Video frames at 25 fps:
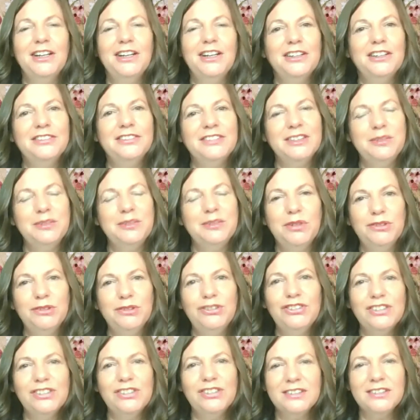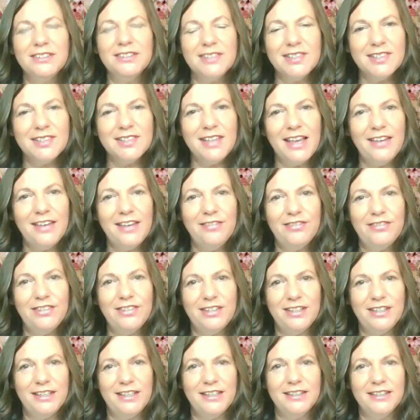of emotional
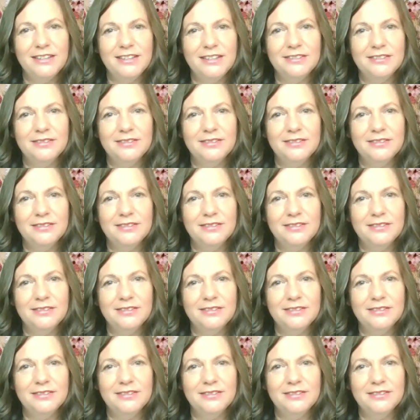safety.